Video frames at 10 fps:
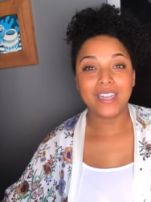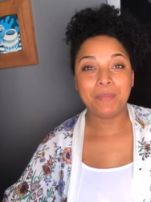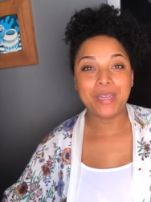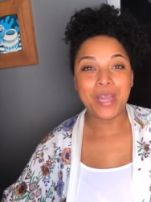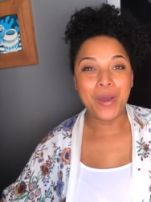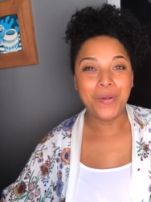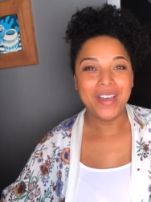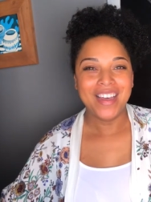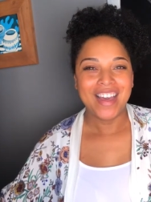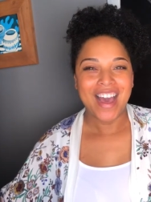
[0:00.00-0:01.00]
Let me know.
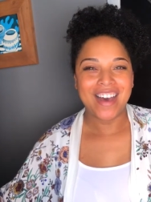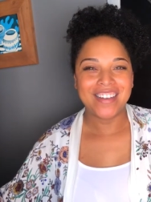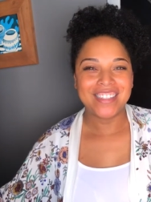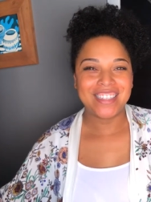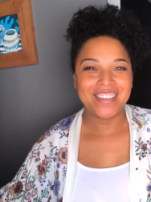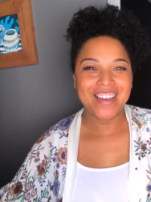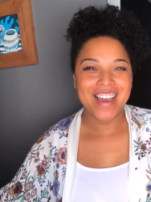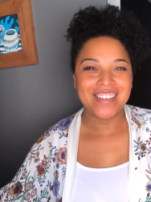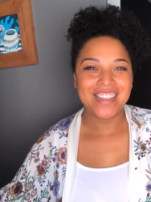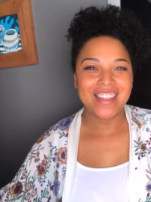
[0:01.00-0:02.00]
I'll see you
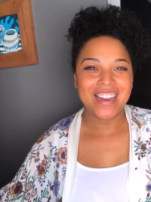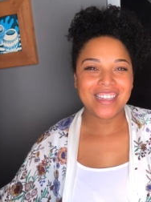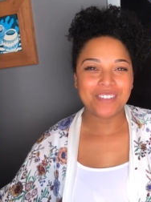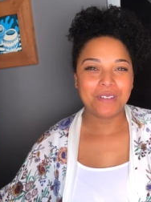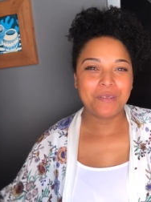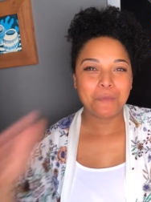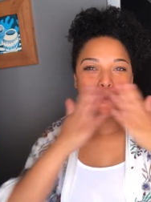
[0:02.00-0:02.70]
guys in the next one.